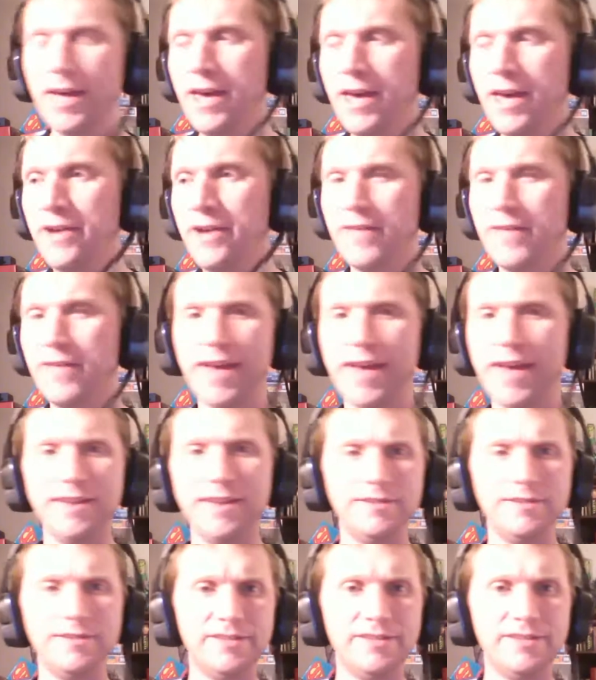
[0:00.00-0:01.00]
that
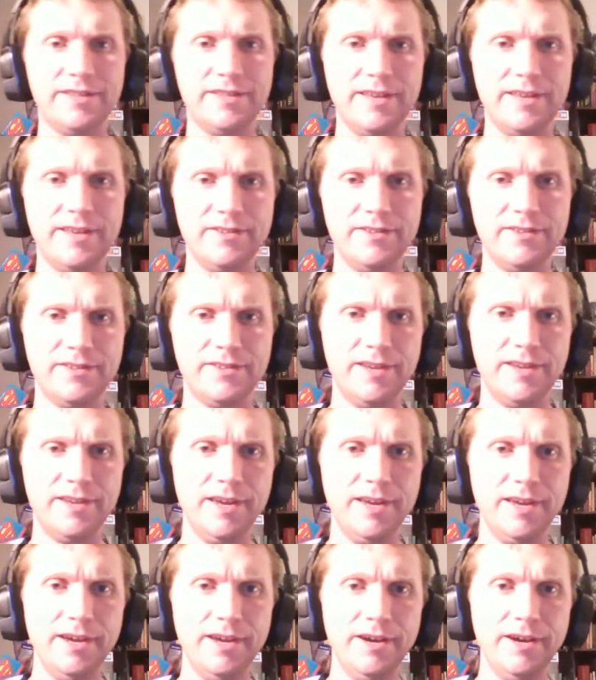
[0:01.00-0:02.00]
since
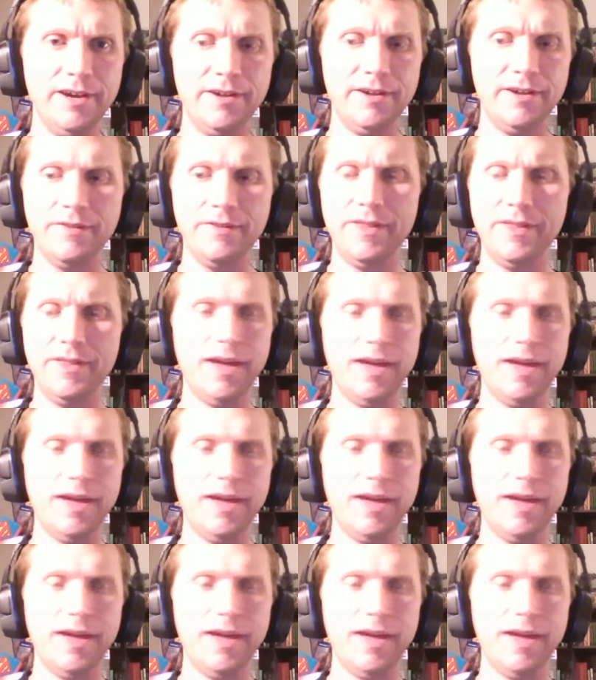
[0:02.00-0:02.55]
none